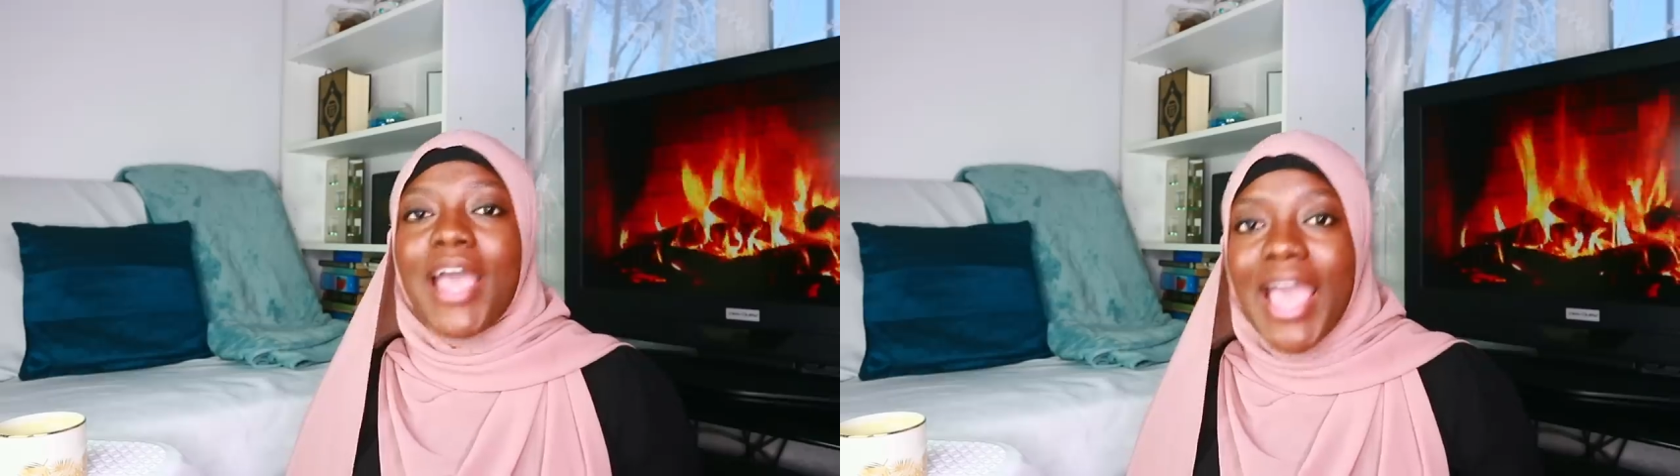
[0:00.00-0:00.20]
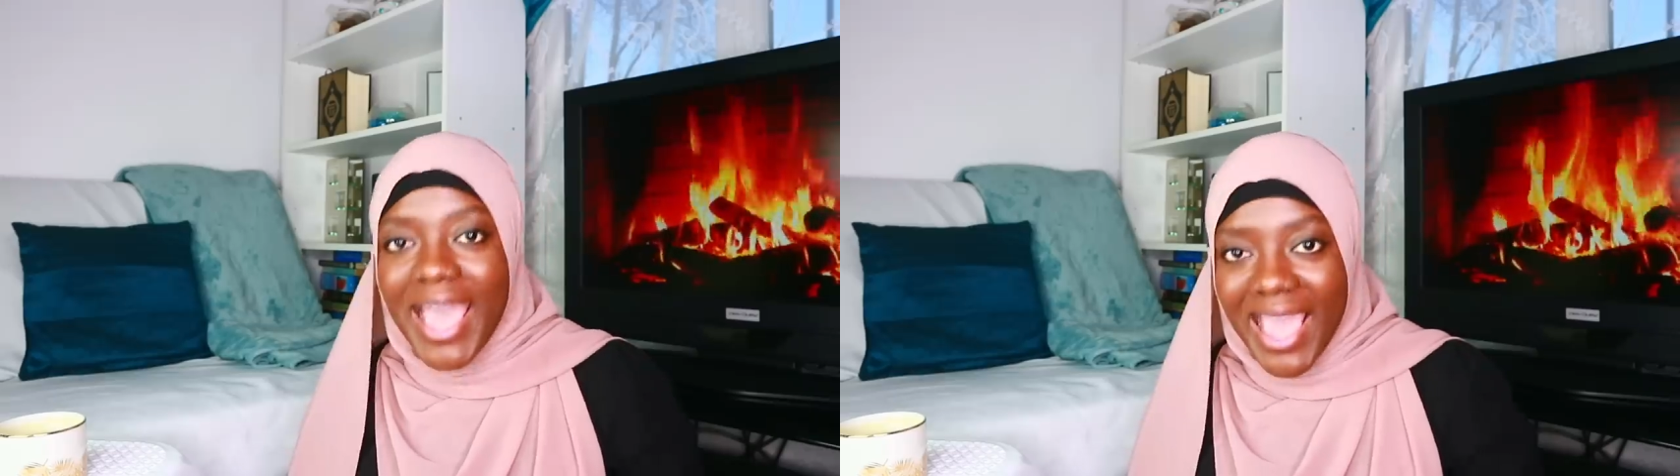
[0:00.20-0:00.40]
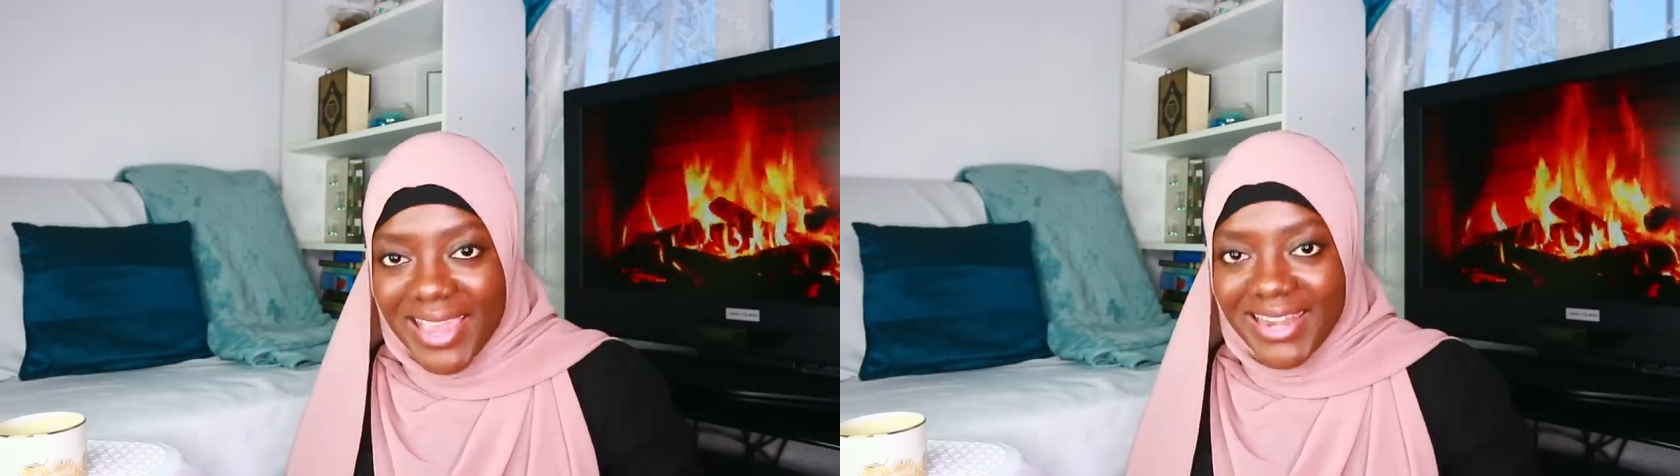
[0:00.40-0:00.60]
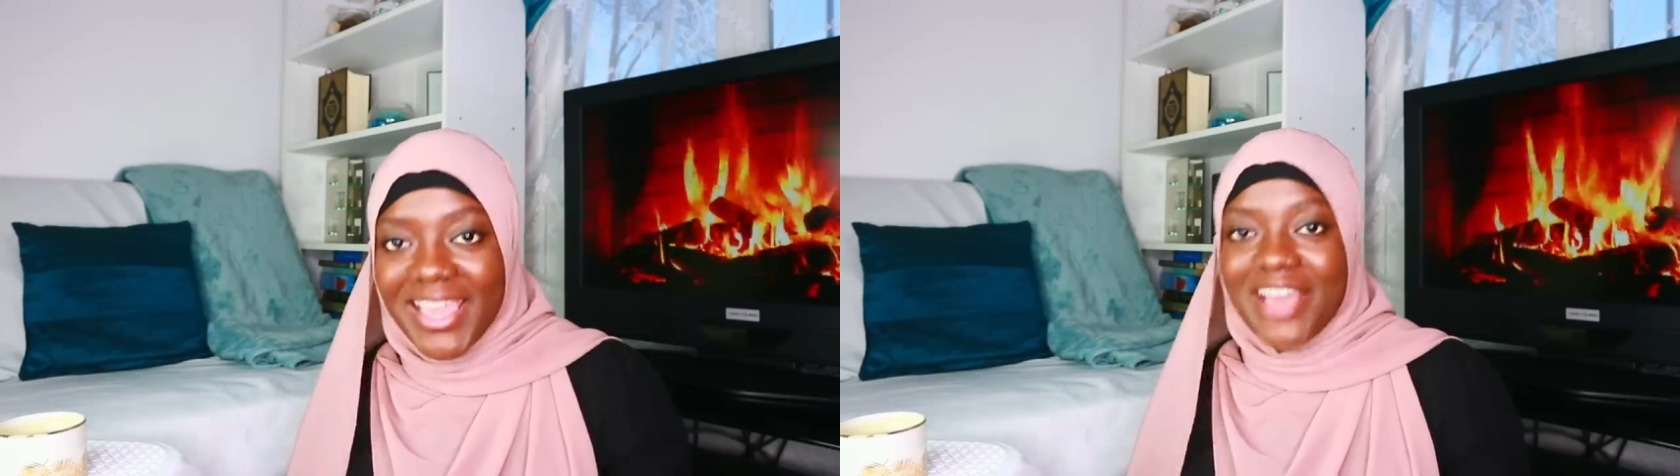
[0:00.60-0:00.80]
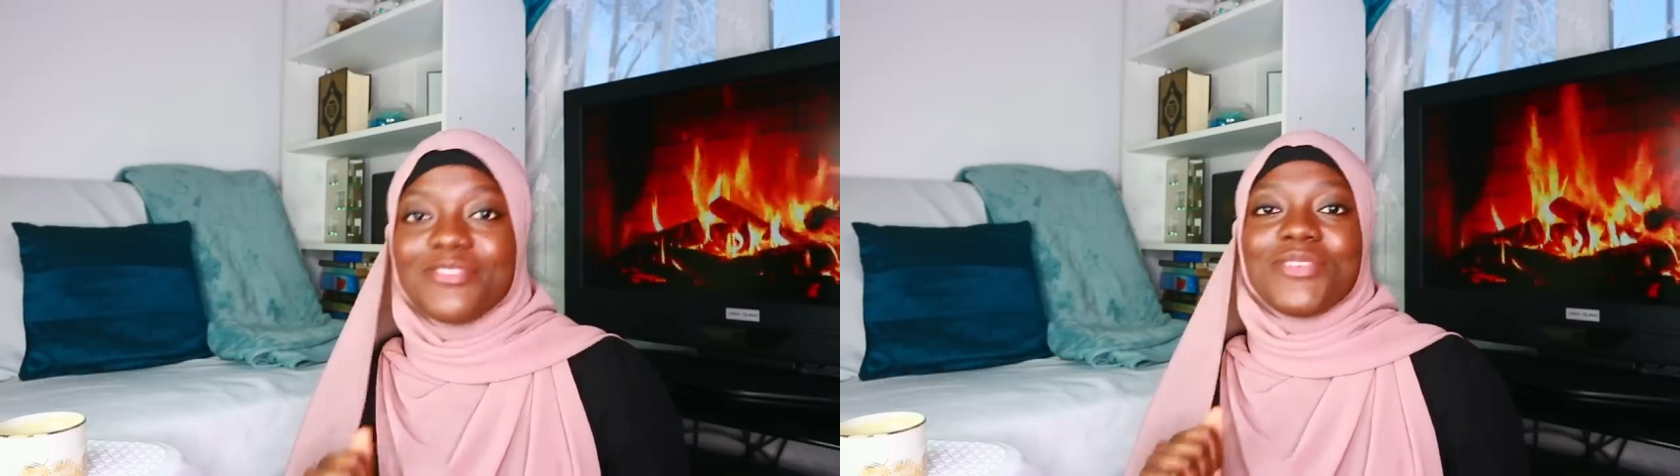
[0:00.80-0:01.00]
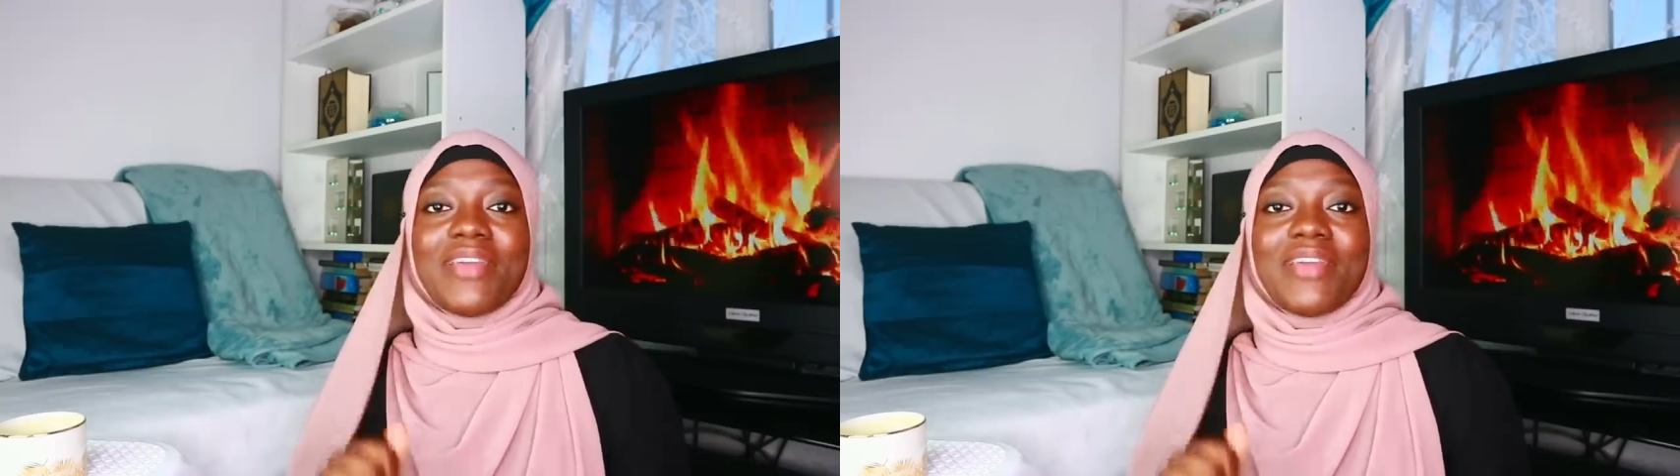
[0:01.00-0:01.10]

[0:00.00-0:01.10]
highly have to